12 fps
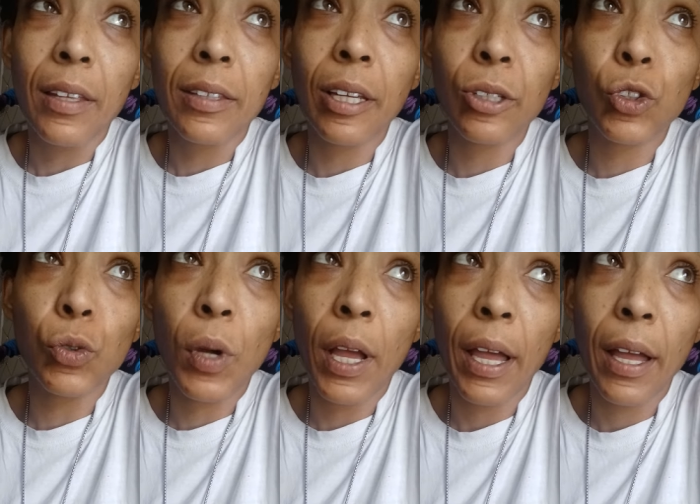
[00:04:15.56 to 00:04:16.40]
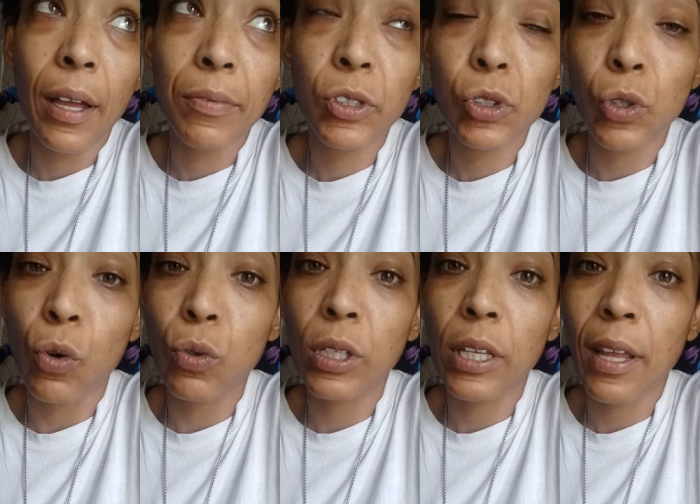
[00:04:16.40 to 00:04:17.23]
that you have
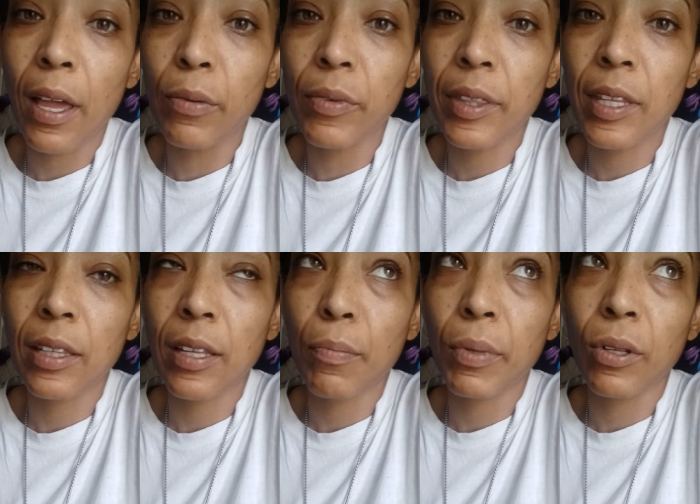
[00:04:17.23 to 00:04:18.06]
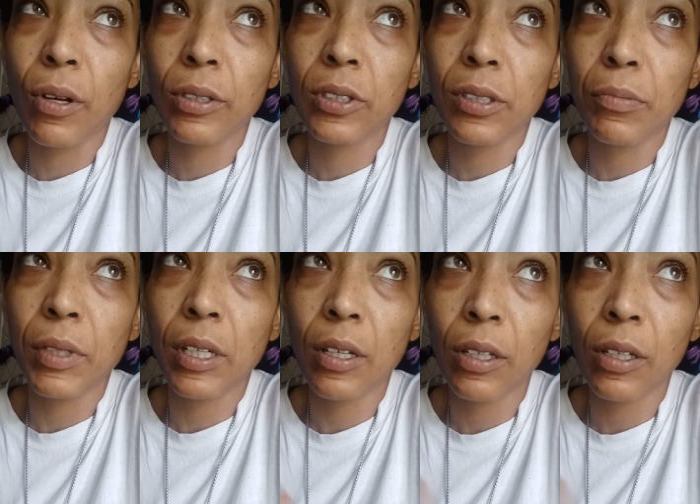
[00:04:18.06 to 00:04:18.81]
stolen everything that belongs to me,